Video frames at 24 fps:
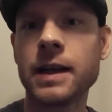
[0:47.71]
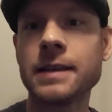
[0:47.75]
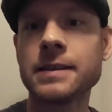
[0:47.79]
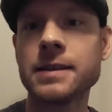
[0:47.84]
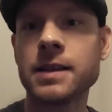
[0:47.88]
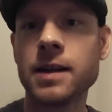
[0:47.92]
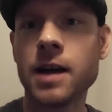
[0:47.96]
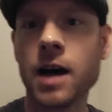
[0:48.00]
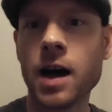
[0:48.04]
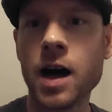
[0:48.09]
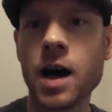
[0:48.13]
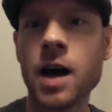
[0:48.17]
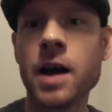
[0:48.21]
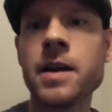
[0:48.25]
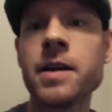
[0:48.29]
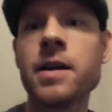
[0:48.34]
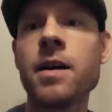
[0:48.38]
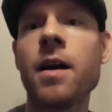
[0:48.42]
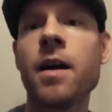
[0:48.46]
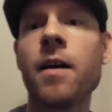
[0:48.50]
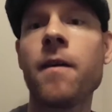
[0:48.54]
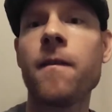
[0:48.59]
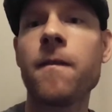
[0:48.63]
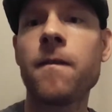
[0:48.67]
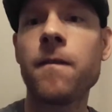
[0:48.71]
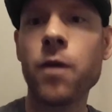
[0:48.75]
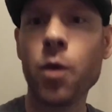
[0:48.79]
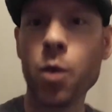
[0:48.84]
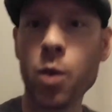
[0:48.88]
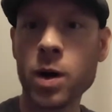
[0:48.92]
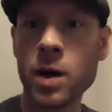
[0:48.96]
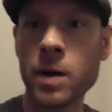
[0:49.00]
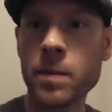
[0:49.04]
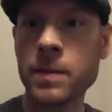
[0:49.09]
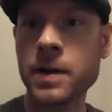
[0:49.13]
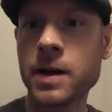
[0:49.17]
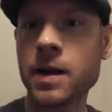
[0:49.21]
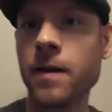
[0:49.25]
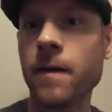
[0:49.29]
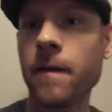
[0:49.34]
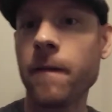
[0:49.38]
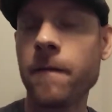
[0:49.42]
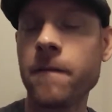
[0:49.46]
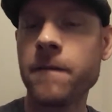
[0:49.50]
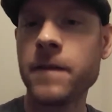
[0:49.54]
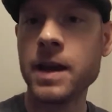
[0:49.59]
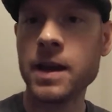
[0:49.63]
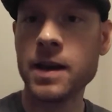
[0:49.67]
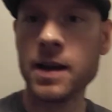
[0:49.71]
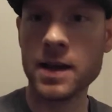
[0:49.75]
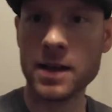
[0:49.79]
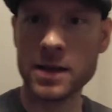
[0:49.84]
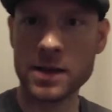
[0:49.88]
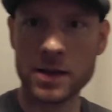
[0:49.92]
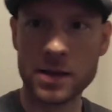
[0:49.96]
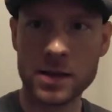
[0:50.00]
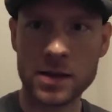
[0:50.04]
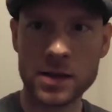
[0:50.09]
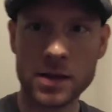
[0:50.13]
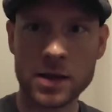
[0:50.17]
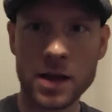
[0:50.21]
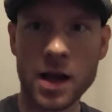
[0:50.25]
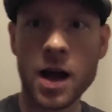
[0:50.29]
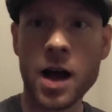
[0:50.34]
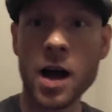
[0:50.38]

It's an unformed fetus.